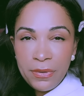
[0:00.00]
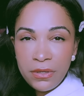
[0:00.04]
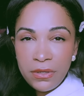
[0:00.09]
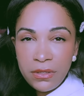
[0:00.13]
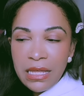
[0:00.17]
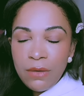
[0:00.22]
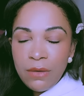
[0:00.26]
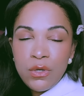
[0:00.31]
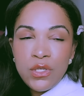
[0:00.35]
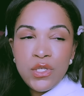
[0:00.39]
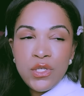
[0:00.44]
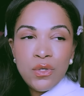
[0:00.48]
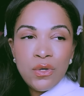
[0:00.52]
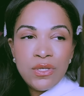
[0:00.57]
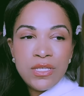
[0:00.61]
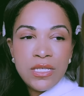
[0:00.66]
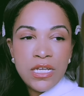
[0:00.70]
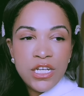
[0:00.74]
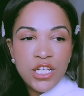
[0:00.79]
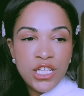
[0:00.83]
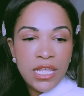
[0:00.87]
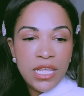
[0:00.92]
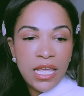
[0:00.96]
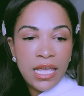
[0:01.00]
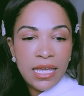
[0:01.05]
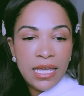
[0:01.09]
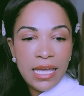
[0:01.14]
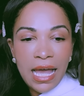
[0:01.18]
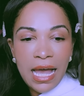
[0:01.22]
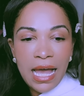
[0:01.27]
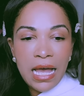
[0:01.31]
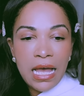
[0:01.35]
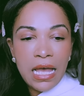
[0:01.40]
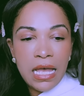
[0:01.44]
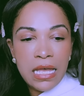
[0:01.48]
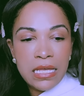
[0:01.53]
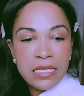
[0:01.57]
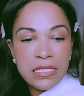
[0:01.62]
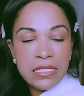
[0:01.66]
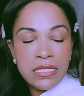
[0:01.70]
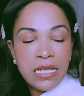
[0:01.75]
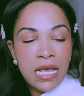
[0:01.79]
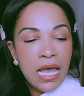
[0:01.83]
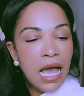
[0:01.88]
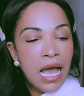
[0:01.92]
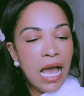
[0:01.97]
There was no such thing
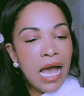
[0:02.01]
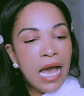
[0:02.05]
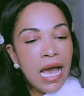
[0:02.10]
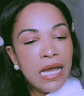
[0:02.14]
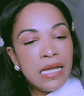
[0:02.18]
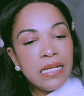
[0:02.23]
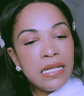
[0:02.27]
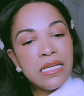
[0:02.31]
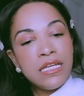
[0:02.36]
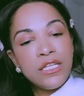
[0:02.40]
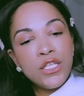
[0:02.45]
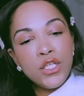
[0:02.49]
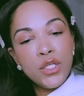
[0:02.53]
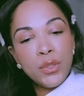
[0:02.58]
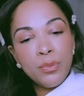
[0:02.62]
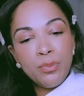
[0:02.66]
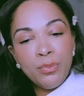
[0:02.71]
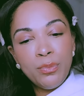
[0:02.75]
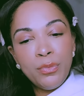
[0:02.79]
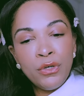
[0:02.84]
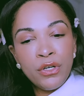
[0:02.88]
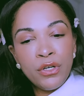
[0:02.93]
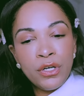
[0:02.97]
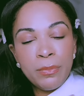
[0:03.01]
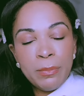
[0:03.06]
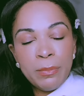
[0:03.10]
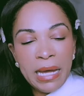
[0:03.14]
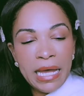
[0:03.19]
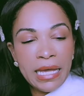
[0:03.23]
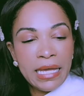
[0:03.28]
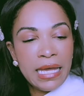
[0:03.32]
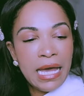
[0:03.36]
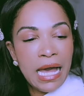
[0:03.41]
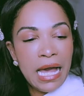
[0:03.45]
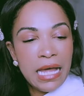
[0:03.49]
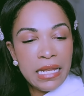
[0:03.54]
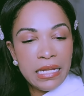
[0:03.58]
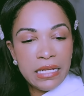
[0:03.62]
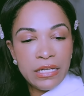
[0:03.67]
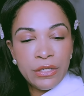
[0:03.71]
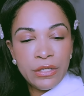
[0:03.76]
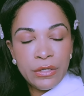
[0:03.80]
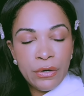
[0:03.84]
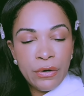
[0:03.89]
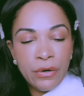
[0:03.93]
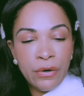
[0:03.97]
as I need to book my
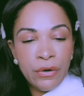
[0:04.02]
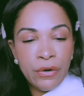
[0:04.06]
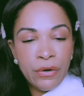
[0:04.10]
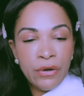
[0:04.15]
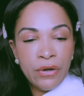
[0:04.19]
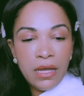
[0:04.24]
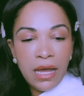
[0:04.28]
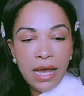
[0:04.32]
calendar,